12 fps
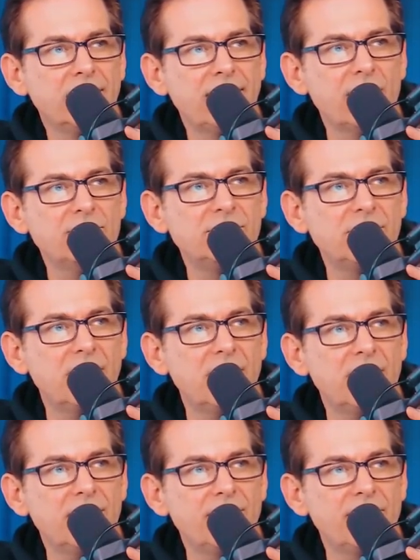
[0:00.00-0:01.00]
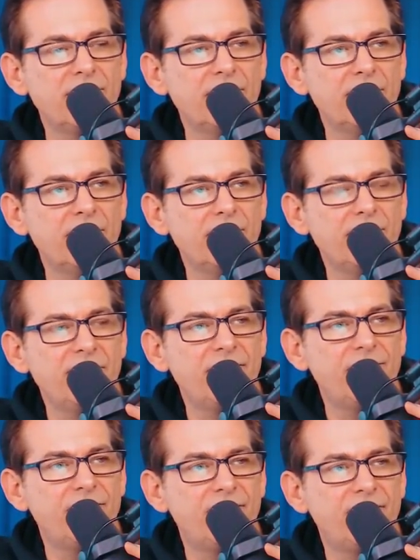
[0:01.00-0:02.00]
That was
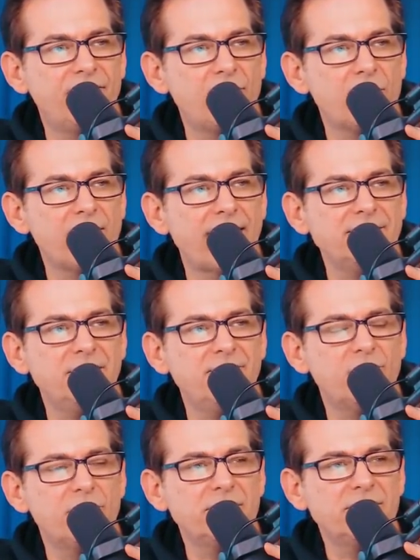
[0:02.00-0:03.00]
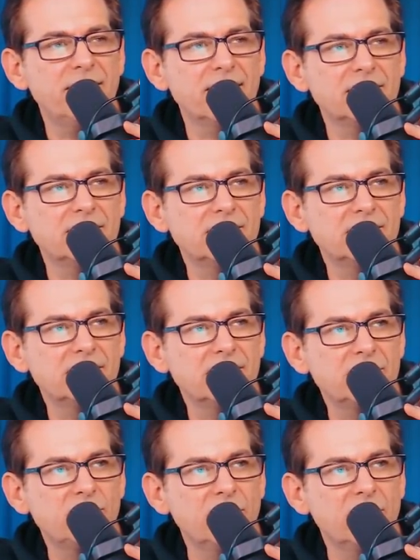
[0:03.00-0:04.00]
before 1946.
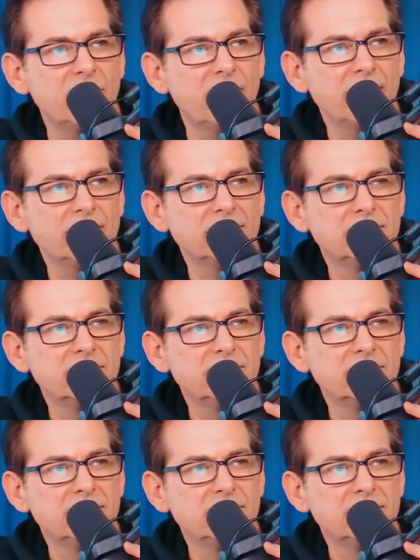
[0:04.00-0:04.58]
That's what it looked like.